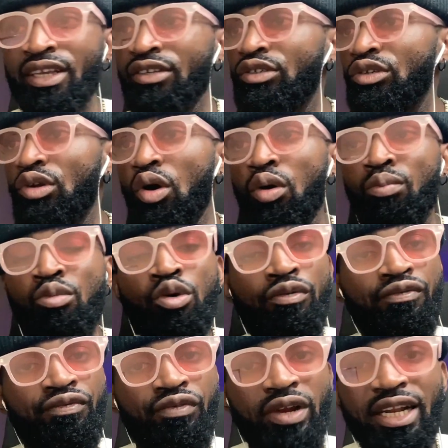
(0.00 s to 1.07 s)
move
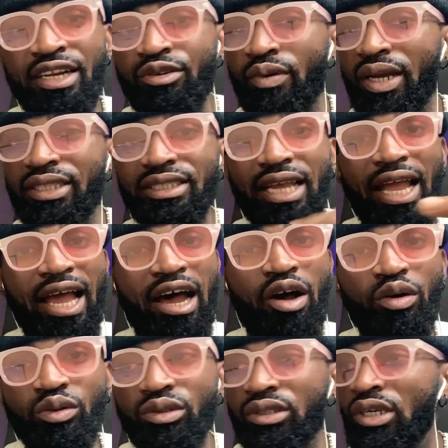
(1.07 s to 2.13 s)
freely, rent a
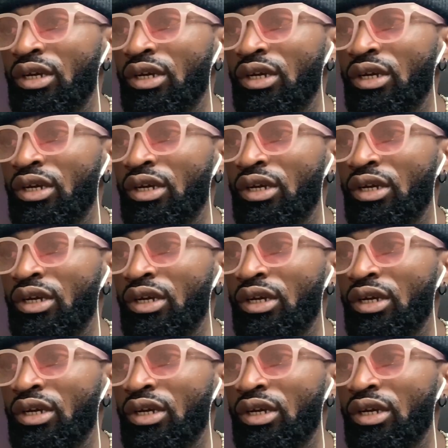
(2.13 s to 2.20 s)
house,